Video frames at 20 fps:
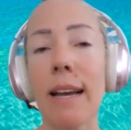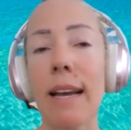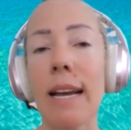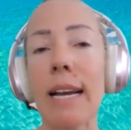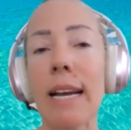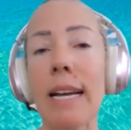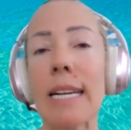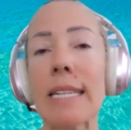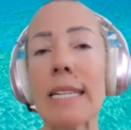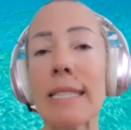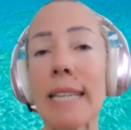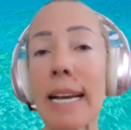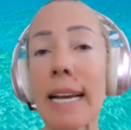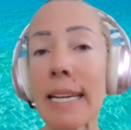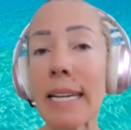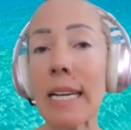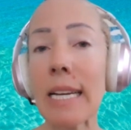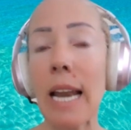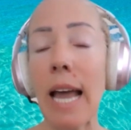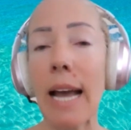
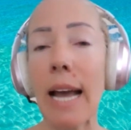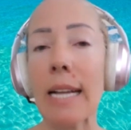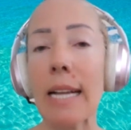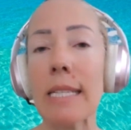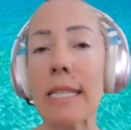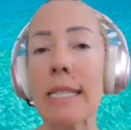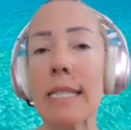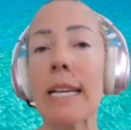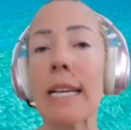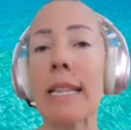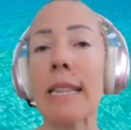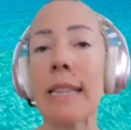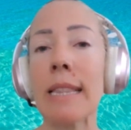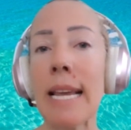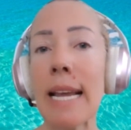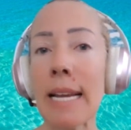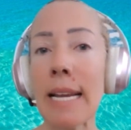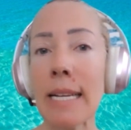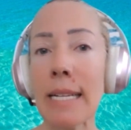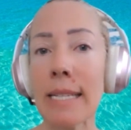Second lines,
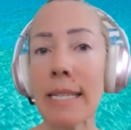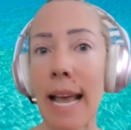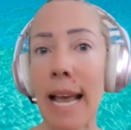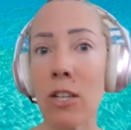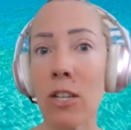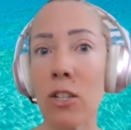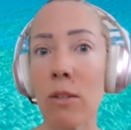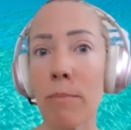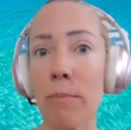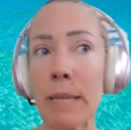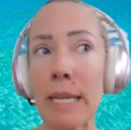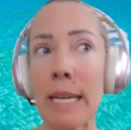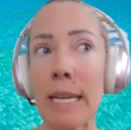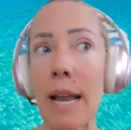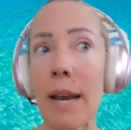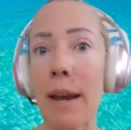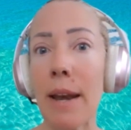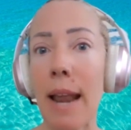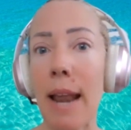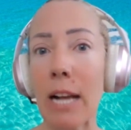they tend to be
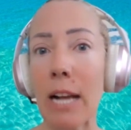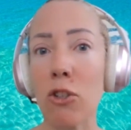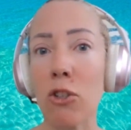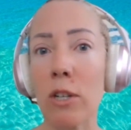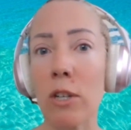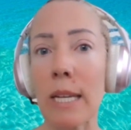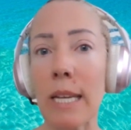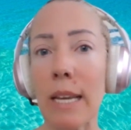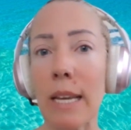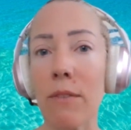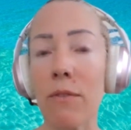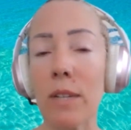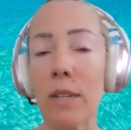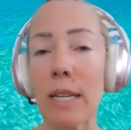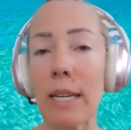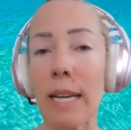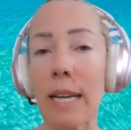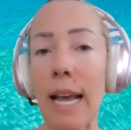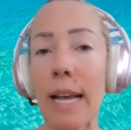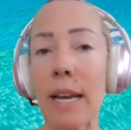naturally
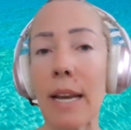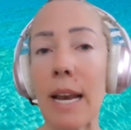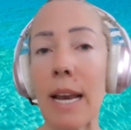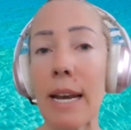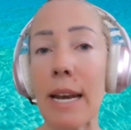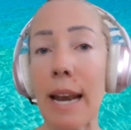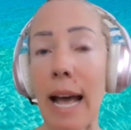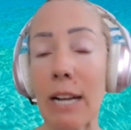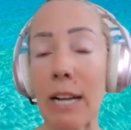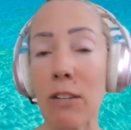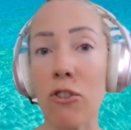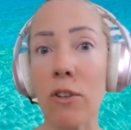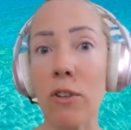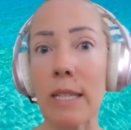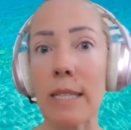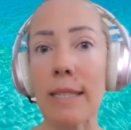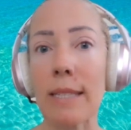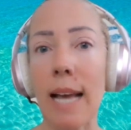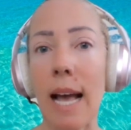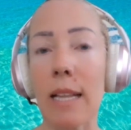gifted and naturally
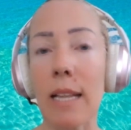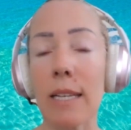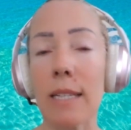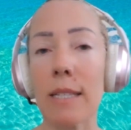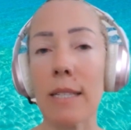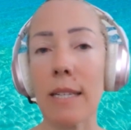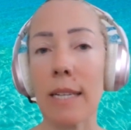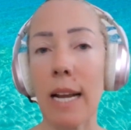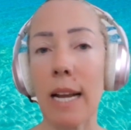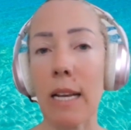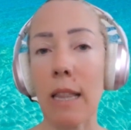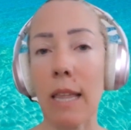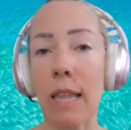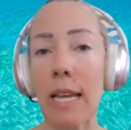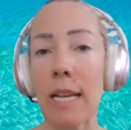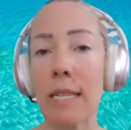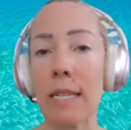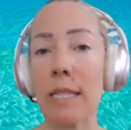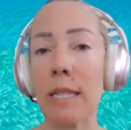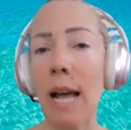talented at
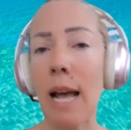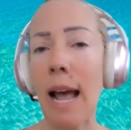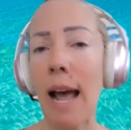things.